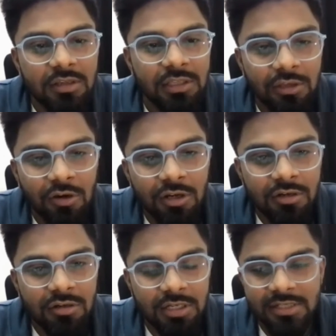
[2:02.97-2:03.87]

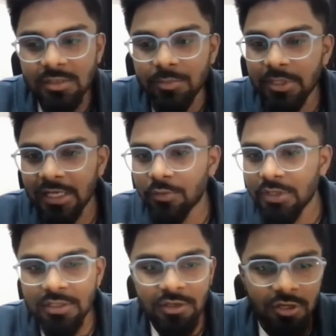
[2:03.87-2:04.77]
Your customer
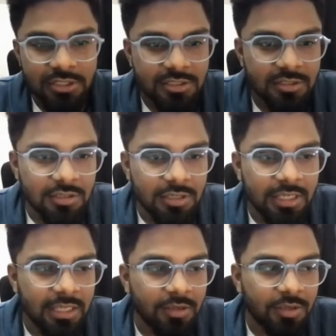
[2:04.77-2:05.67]
acquisition cost
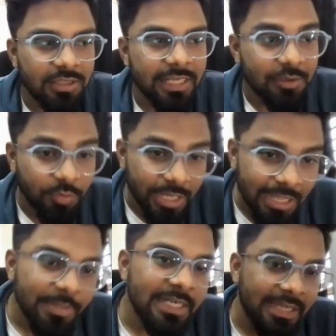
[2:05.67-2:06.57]
that could
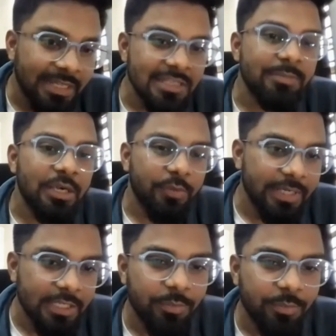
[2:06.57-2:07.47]
have been decreased by
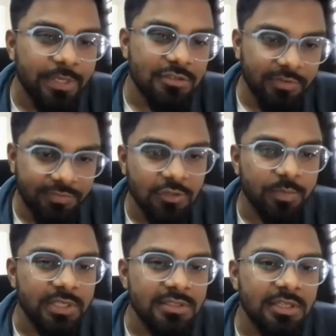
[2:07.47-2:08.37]
20 rupees to 50
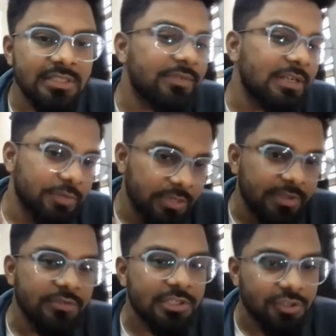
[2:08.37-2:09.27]
rupees, it's
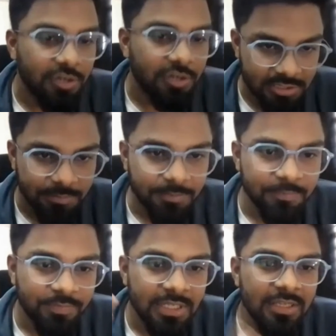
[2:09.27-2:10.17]
eventually shorts up.
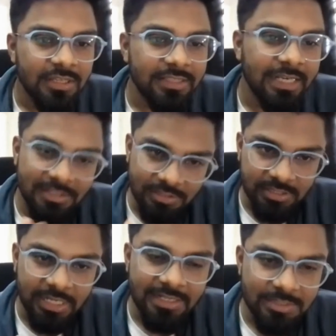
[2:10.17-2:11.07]
That
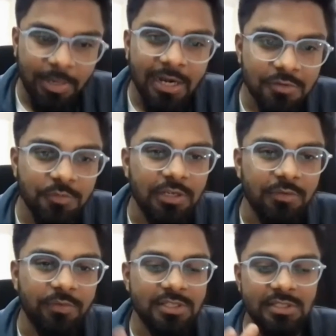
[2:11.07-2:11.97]
is part one,
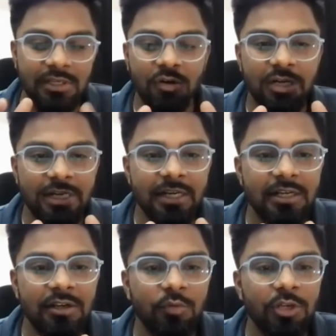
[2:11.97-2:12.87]
which is the
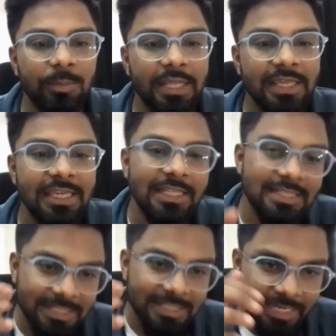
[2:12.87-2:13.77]
content role playing
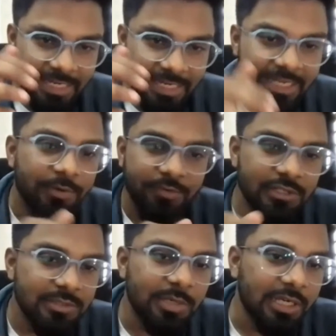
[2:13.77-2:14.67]
inside
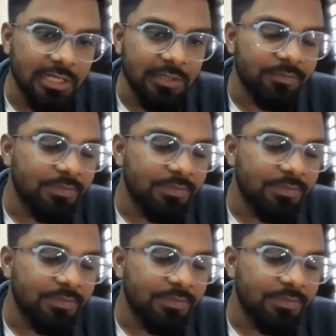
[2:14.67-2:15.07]
performance marketing.